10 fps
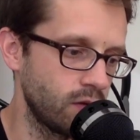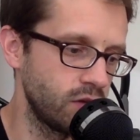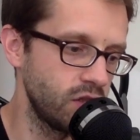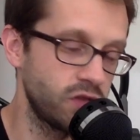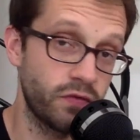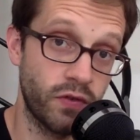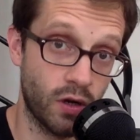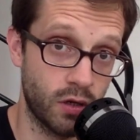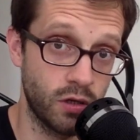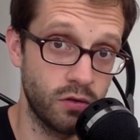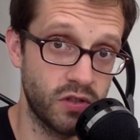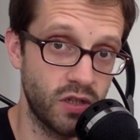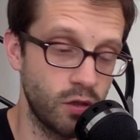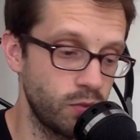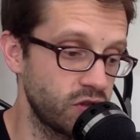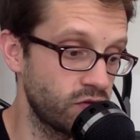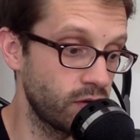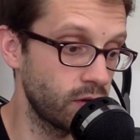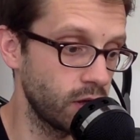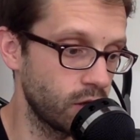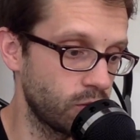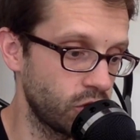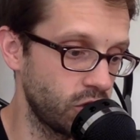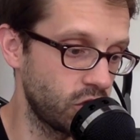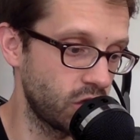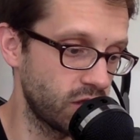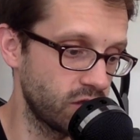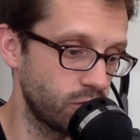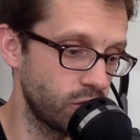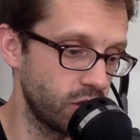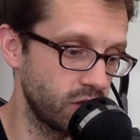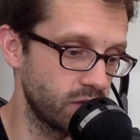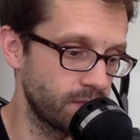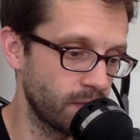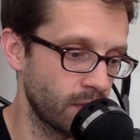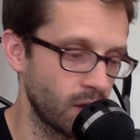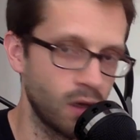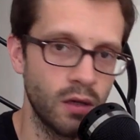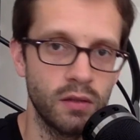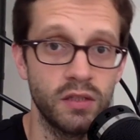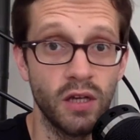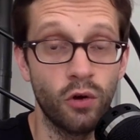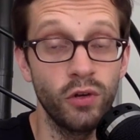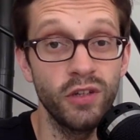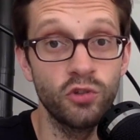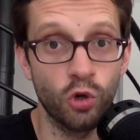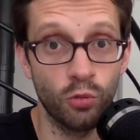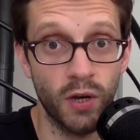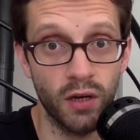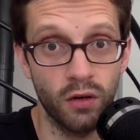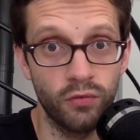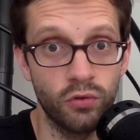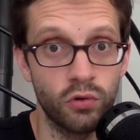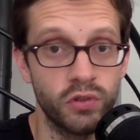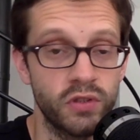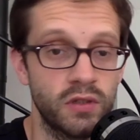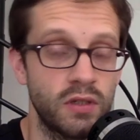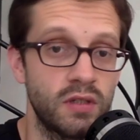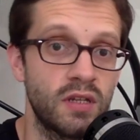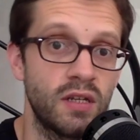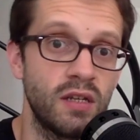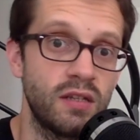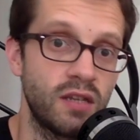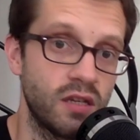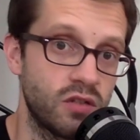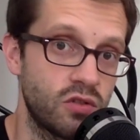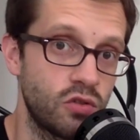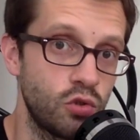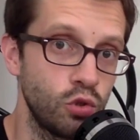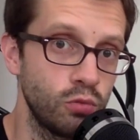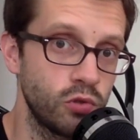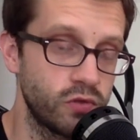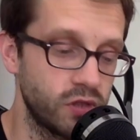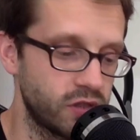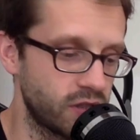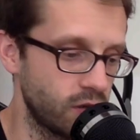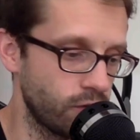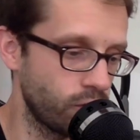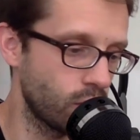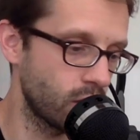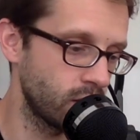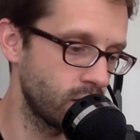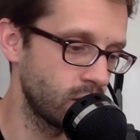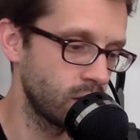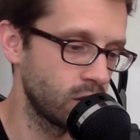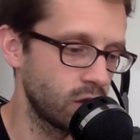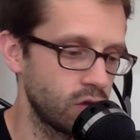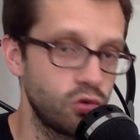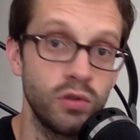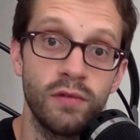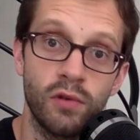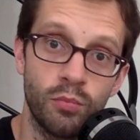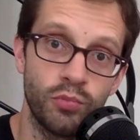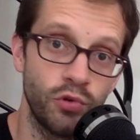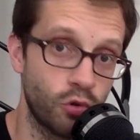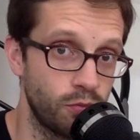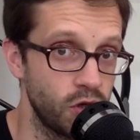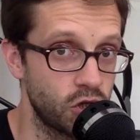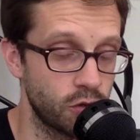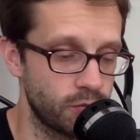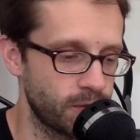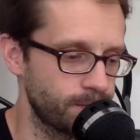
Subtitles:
This fianchetto setup is very common in chess openings. The only drawback, of course, is that it takes 2 moves instead of 1 to develop your bishop.